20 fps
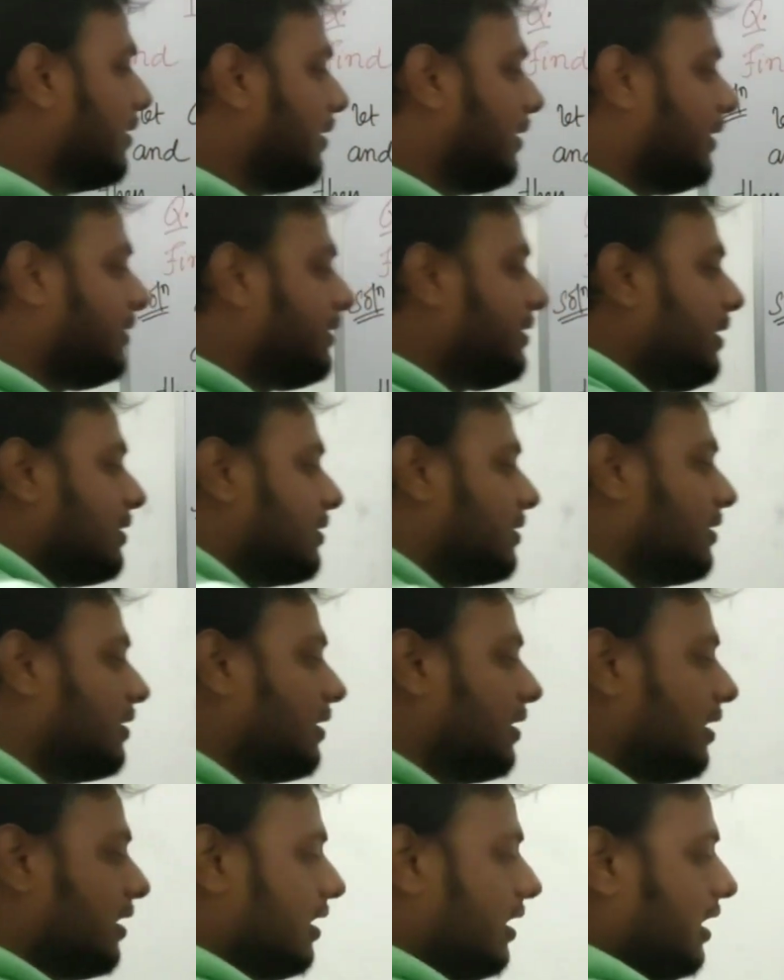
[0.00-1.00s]
Is
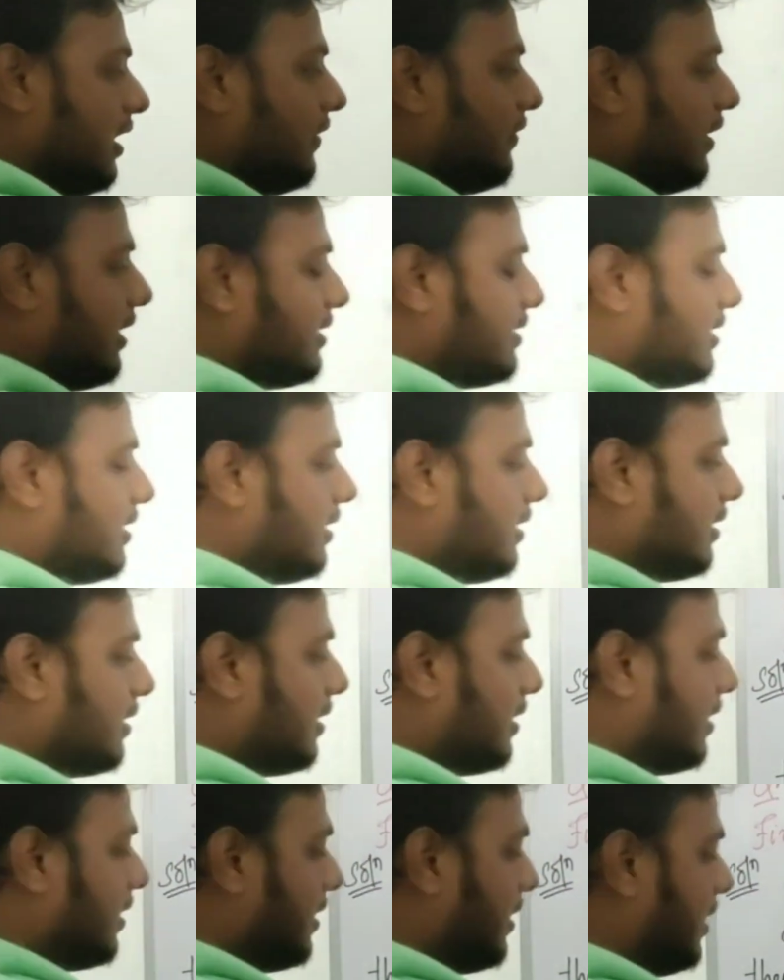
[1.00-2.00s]
it?
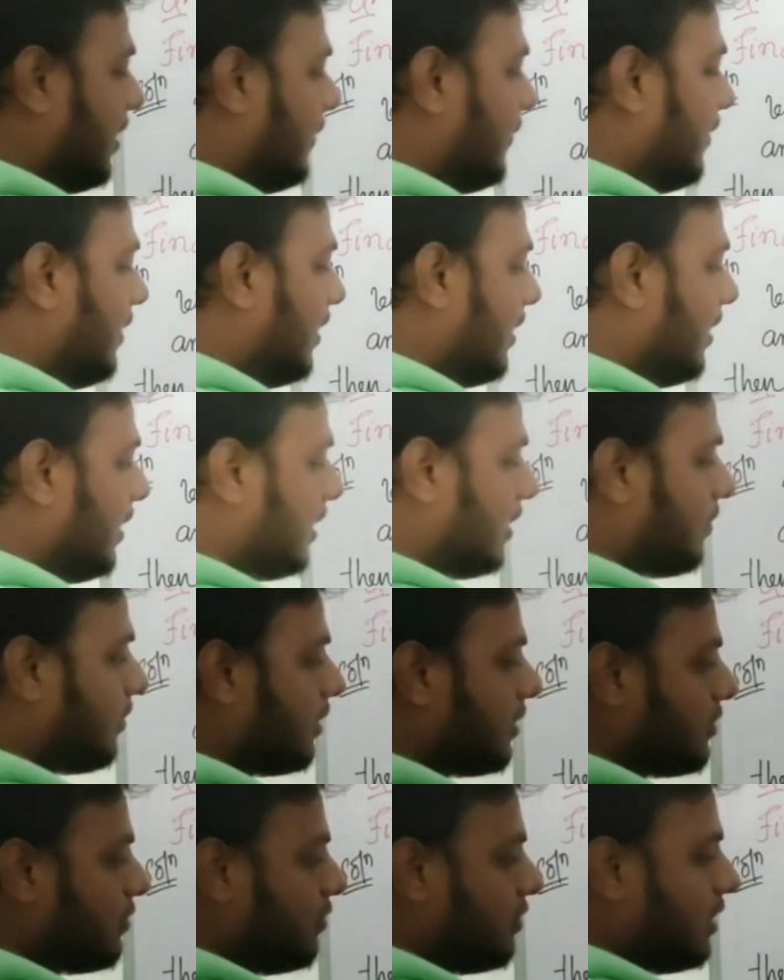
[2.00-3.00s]
Divisor, dividend
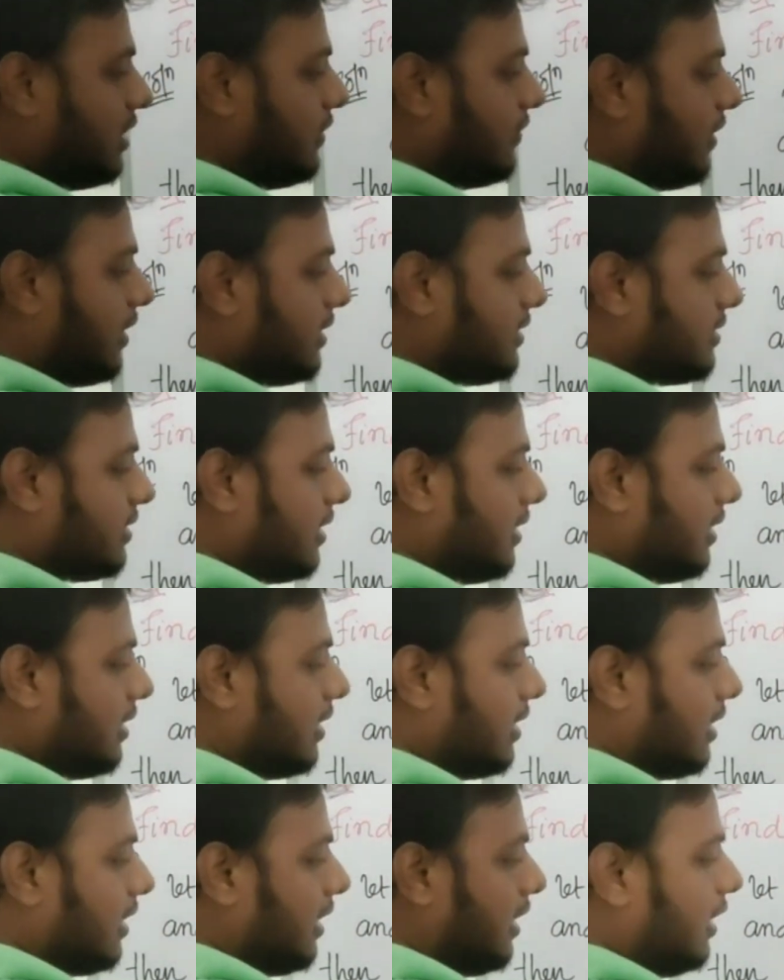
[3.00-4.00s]
equals to
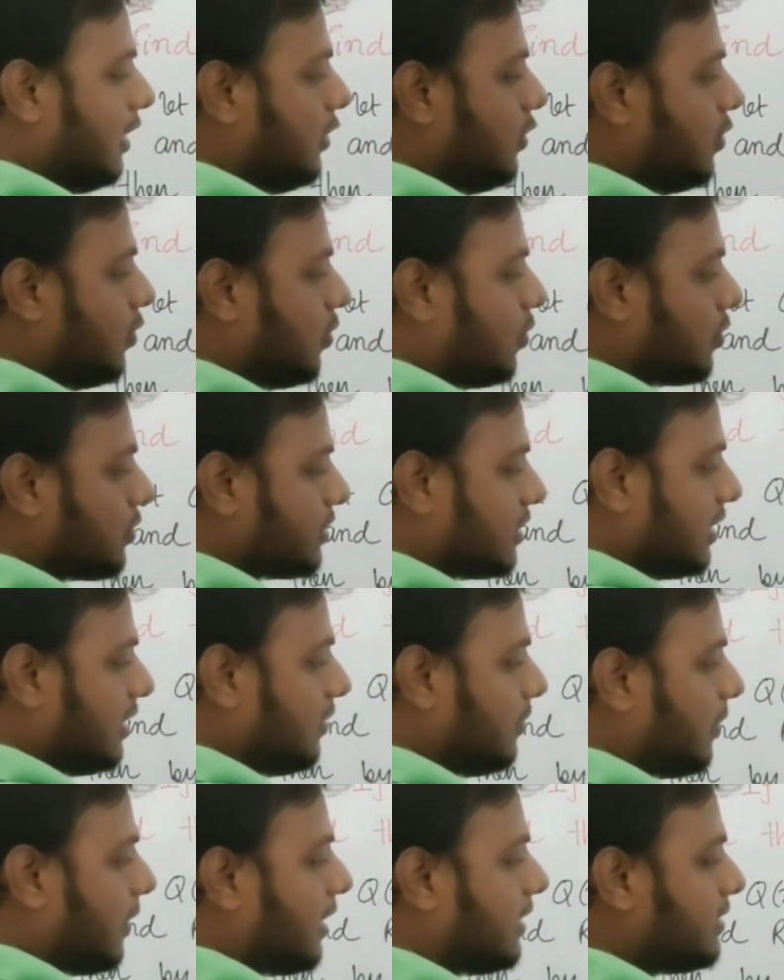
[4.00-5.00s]
divisor into
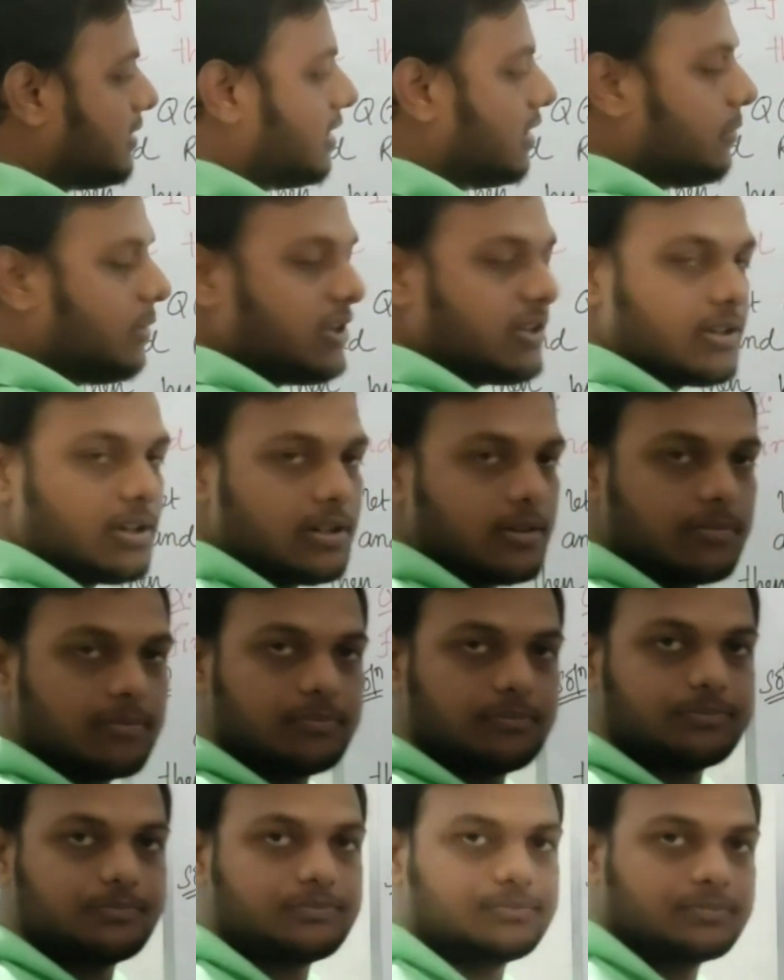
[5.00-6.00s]
quotient plus remainder.
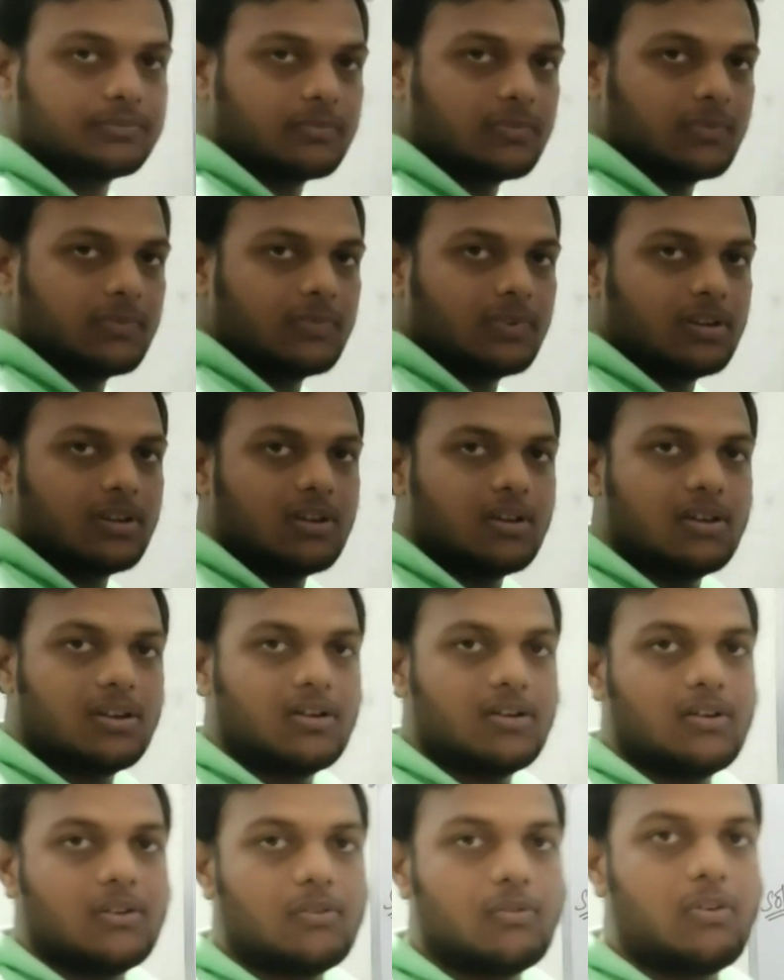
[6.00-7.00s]

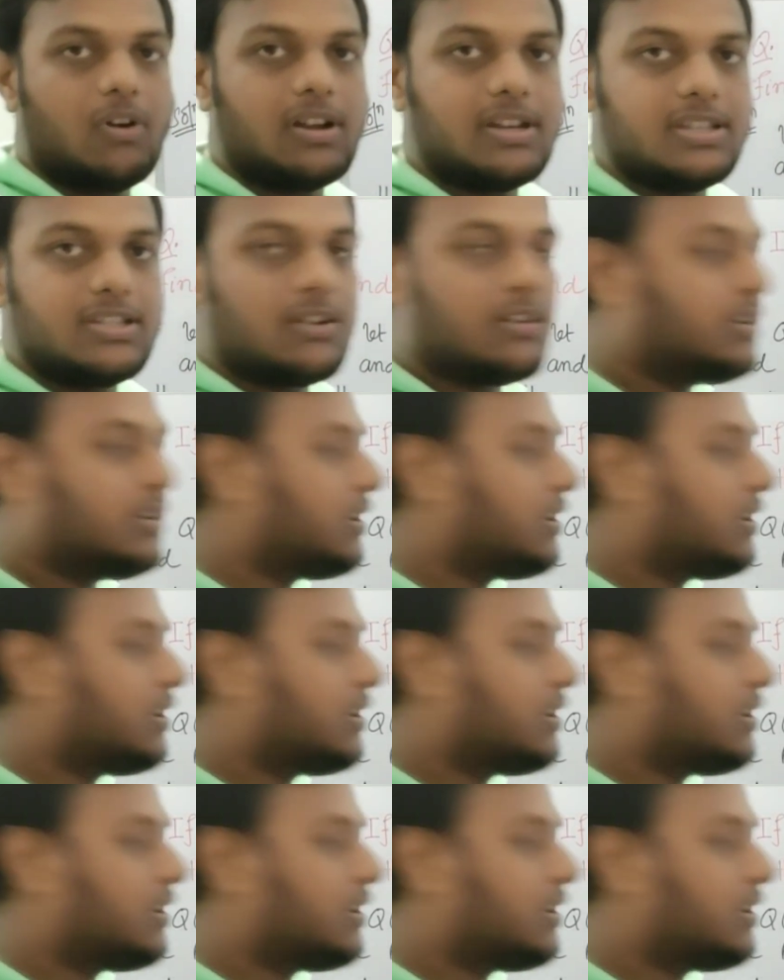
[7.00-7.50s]
What is our